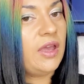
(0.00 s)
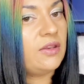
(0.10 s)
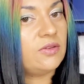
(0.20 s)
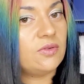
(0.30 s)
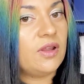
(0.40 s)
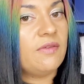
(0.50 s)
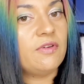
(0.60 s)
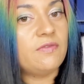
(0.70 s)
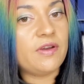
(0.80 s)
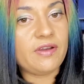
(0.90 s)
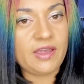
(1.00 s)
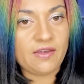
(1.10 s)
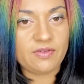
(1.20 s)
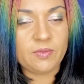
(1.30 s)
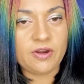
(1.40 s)
and don't have a very
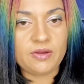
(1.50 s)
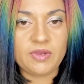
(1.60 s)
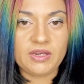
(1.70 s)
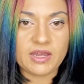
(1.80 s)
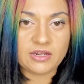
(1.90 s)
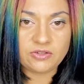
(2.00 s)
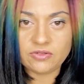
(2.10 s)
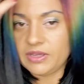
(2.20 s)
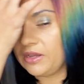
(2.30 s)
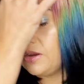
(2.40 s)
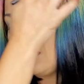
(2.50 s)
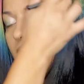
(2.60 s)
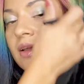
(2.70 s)
heavy part in my natural hair,